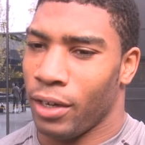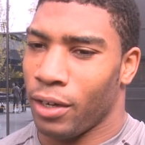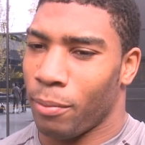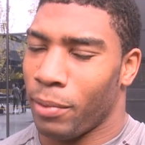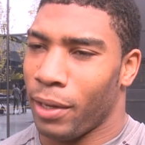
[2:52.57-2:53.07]
end
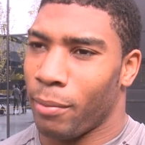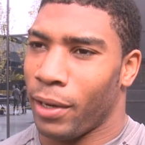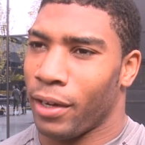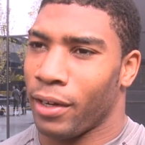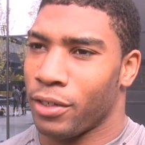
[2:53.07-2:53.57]
up playing
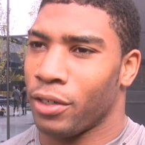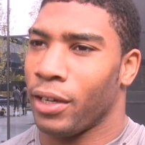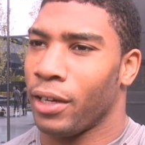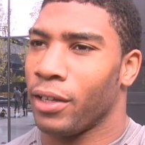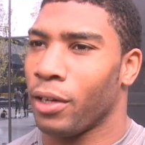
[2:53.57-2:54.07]
better because you
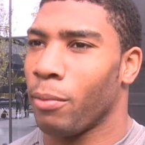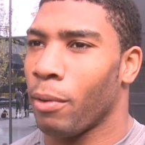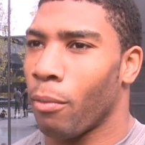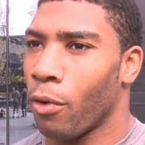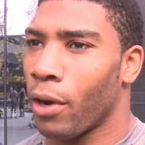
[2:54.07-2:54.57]
get a little
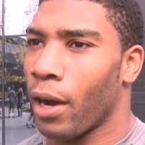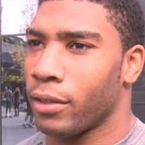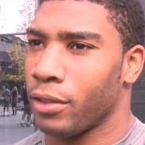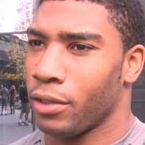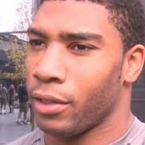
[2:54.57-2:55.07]
bit more
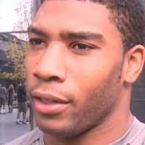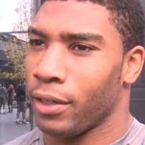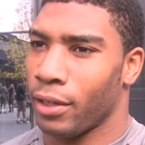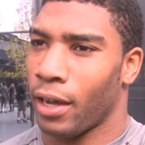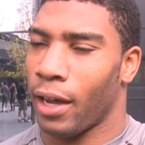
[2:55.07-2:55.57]
oxygen
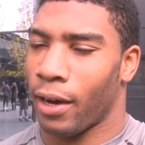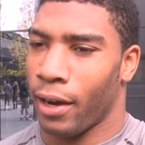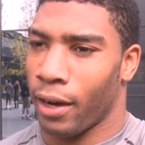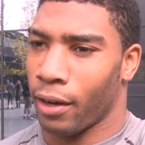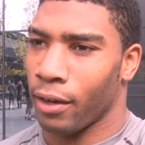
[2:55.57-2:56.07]
in the higher
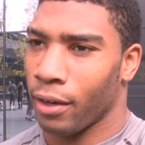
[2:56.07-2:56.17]
air.